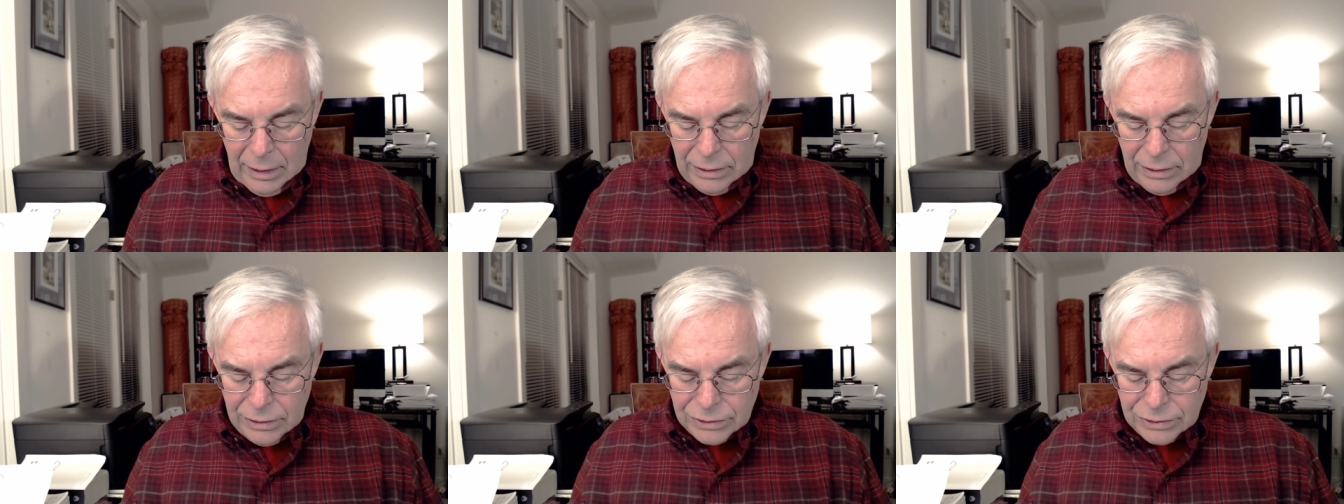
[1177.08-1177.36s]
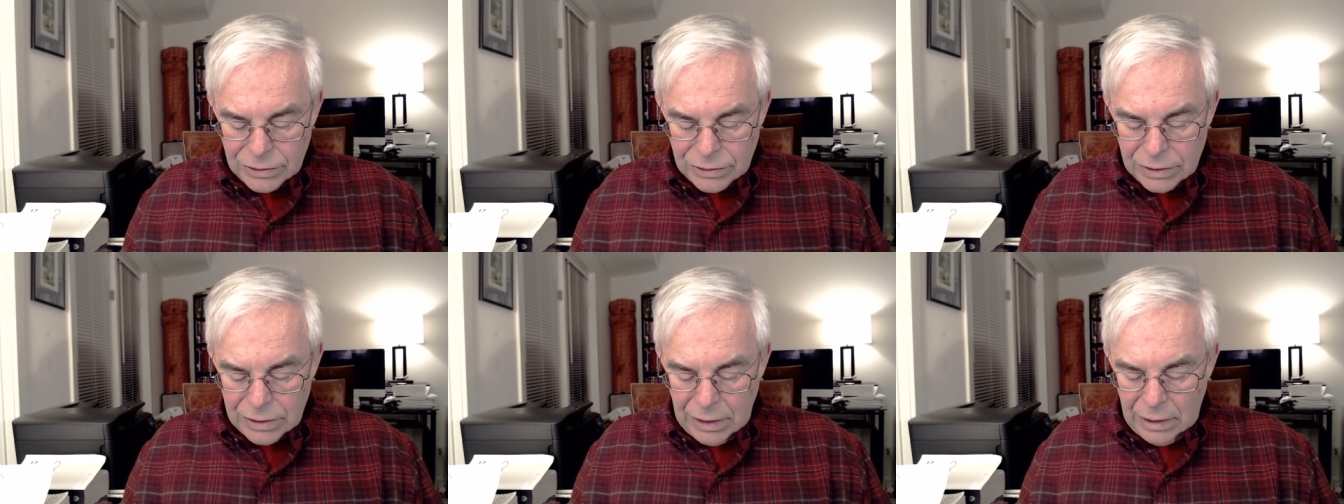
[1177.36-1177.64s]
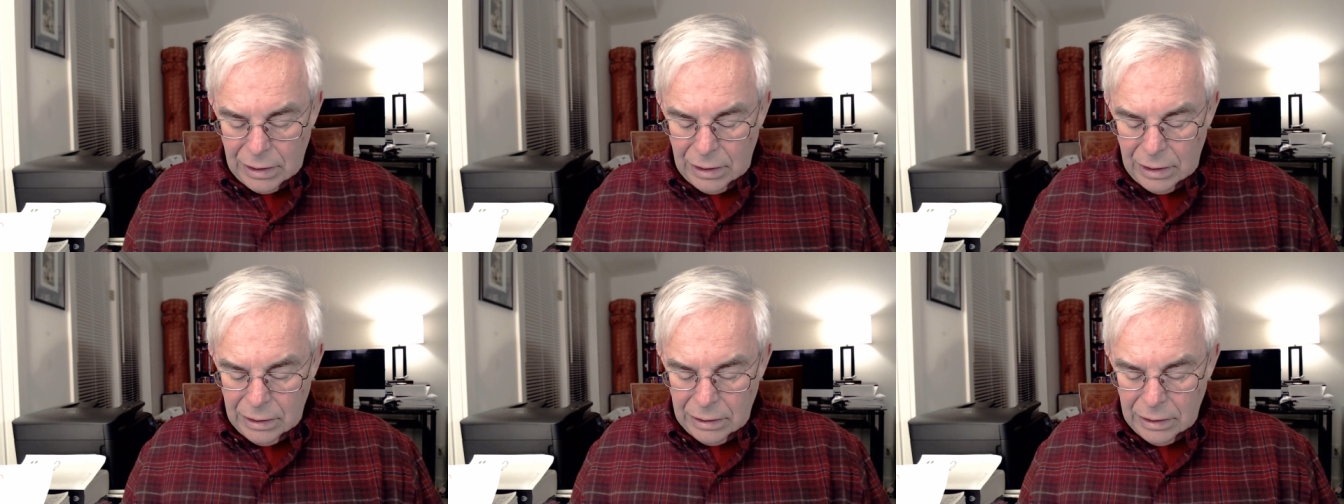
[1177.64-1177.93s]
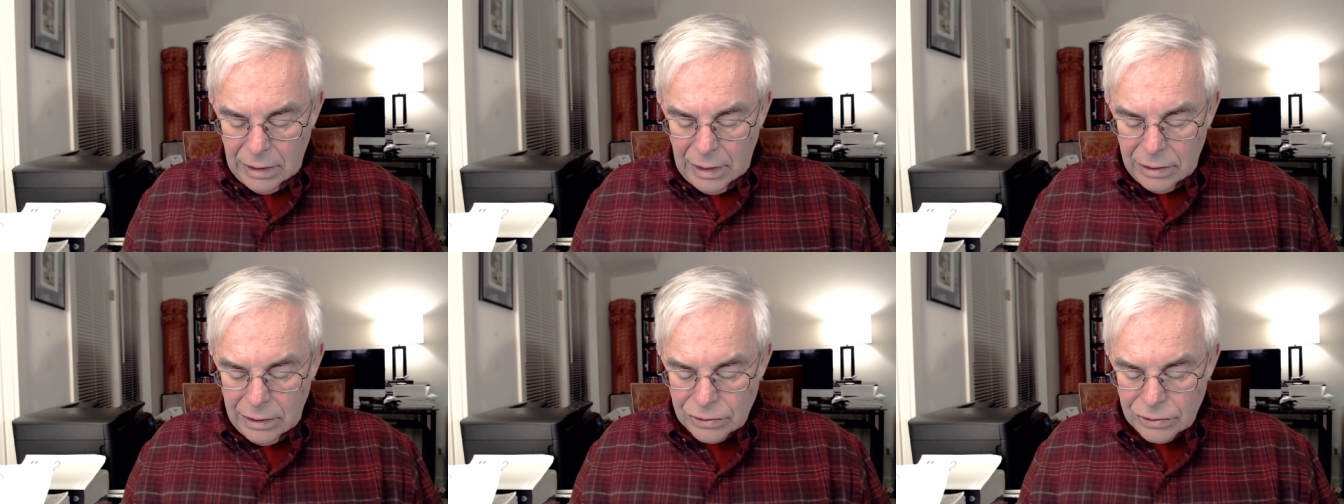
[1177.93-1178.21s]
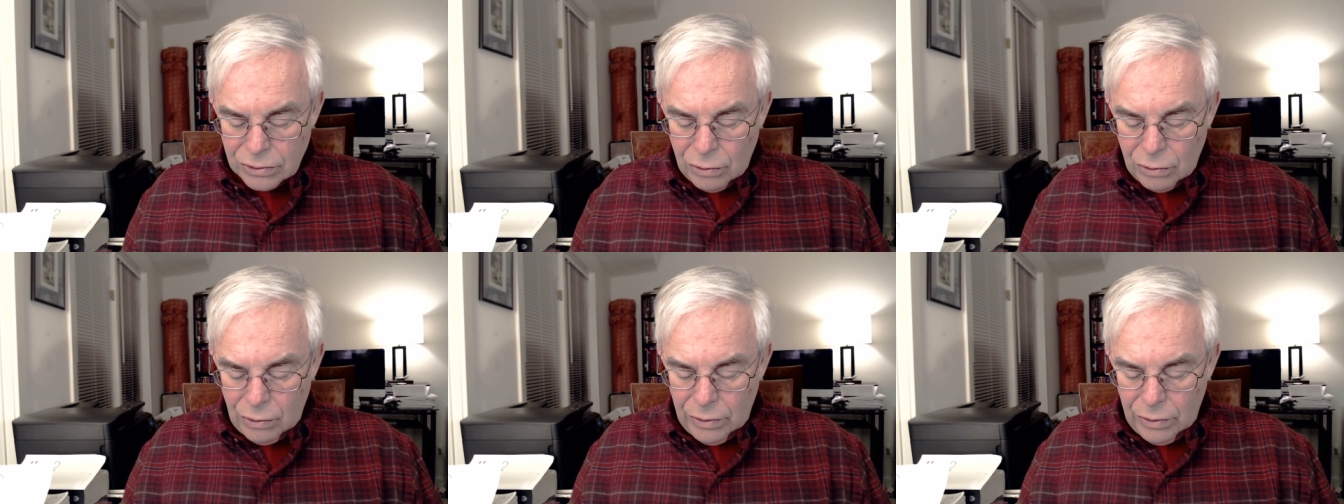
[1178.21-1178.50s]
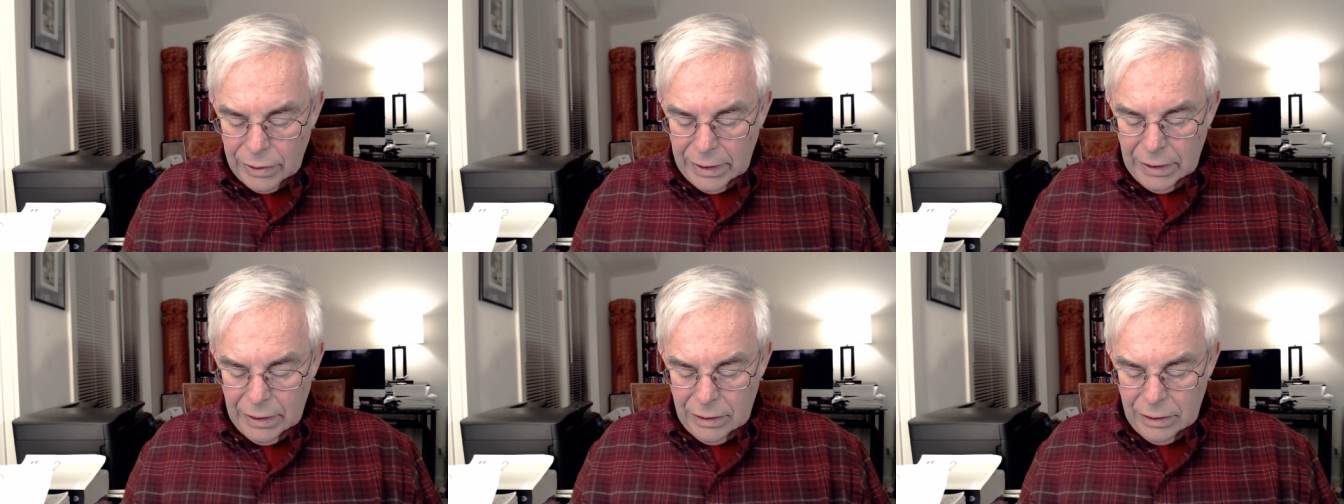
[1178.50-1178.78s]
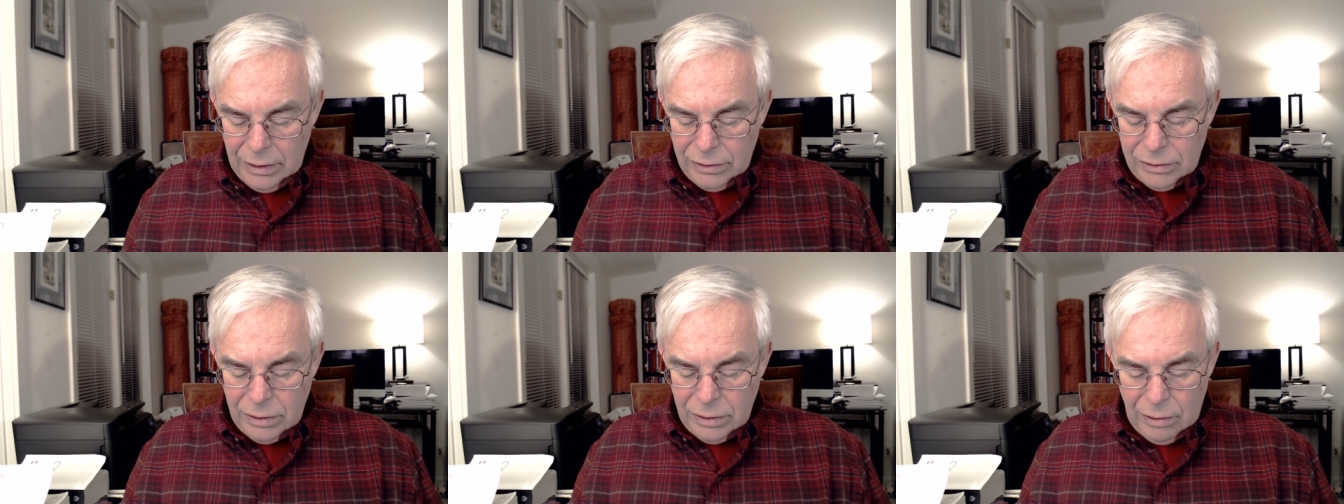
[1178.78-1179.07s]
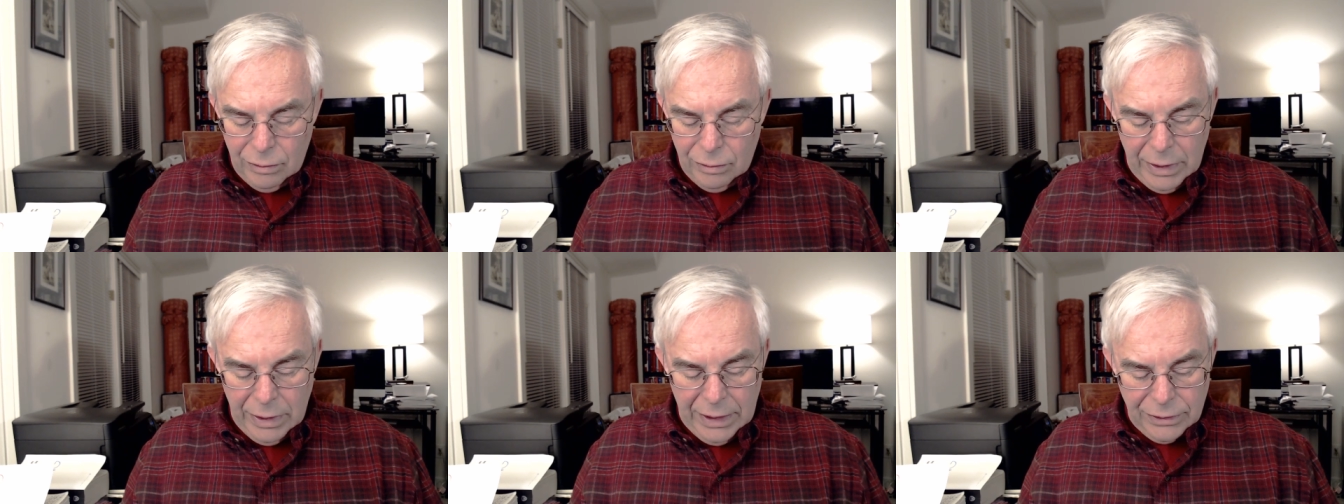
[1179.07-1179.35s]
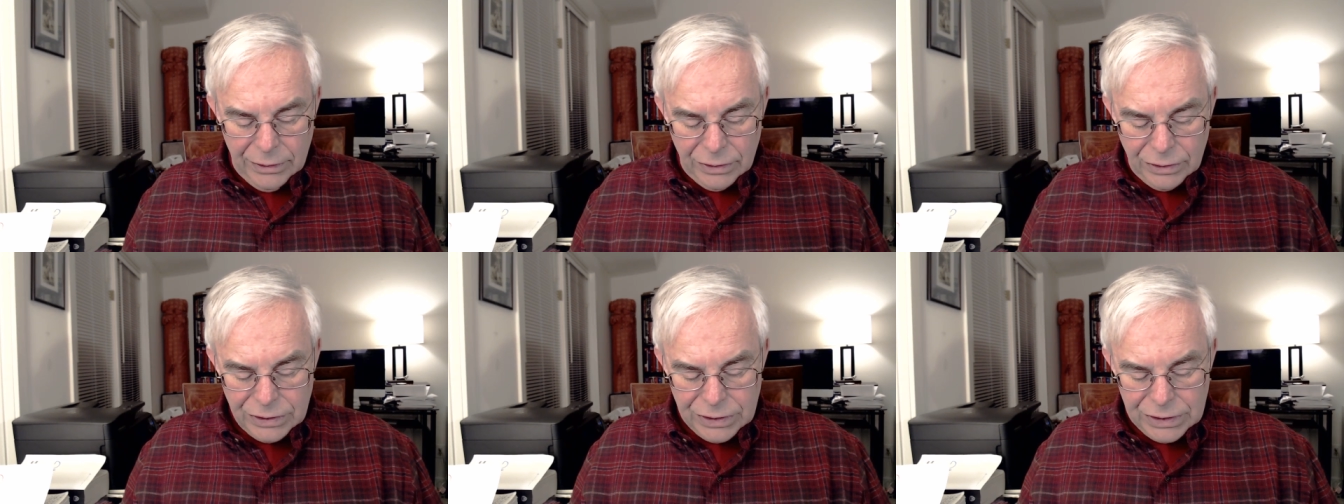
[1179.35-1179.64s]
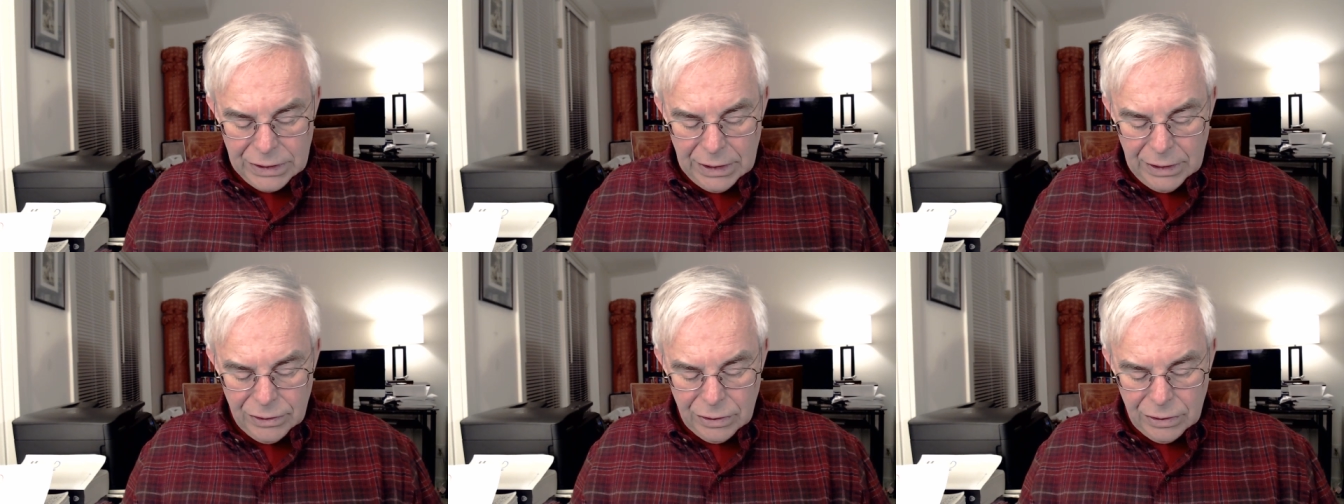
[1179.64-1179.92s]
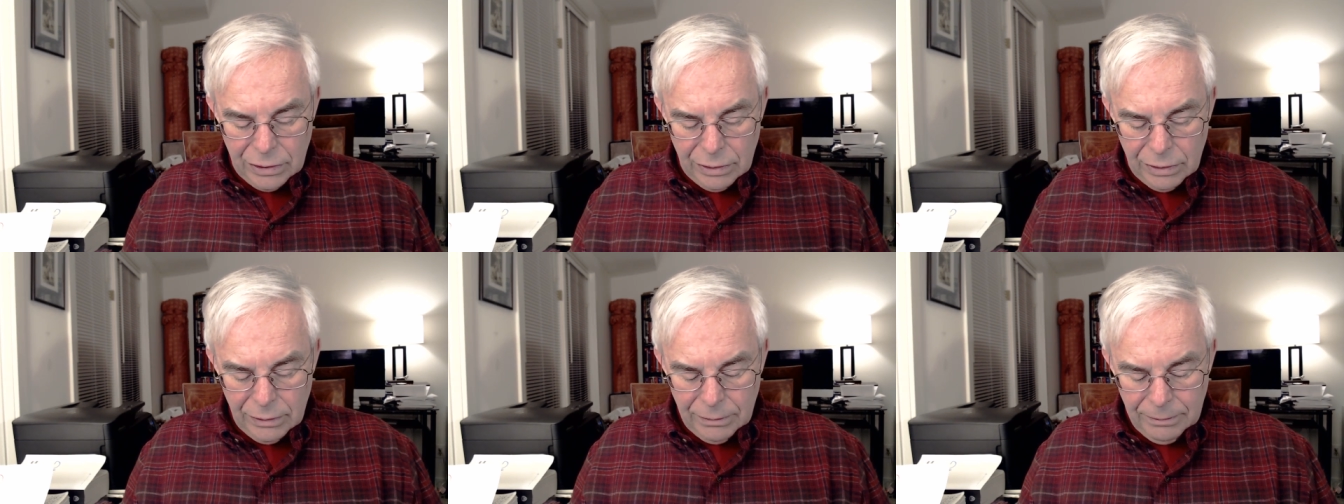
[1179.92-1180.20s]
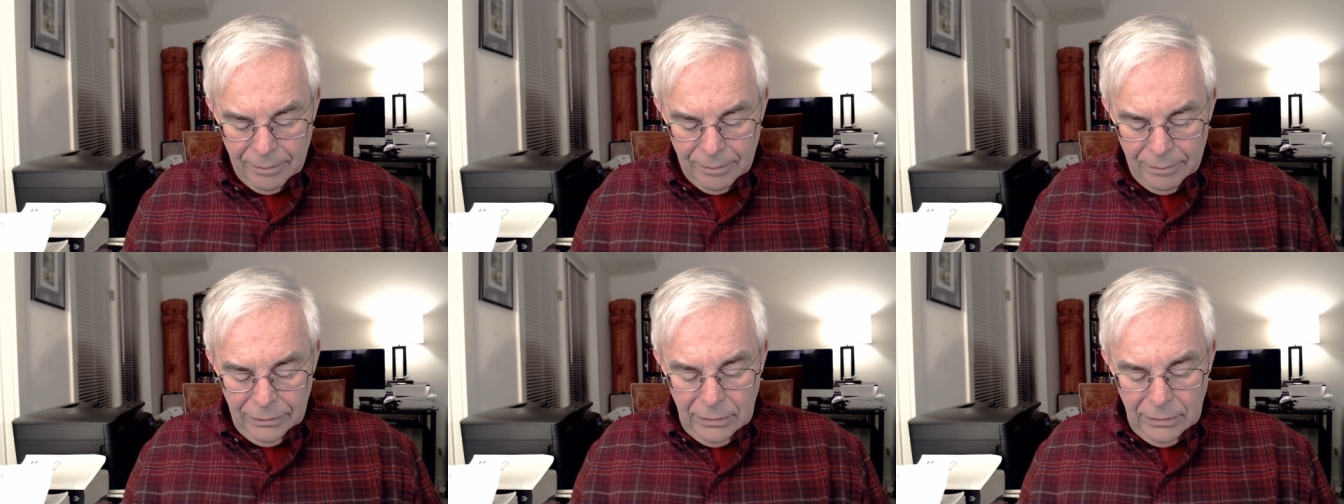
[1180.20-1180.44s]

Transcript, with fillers: It is thinking that is oriented around a center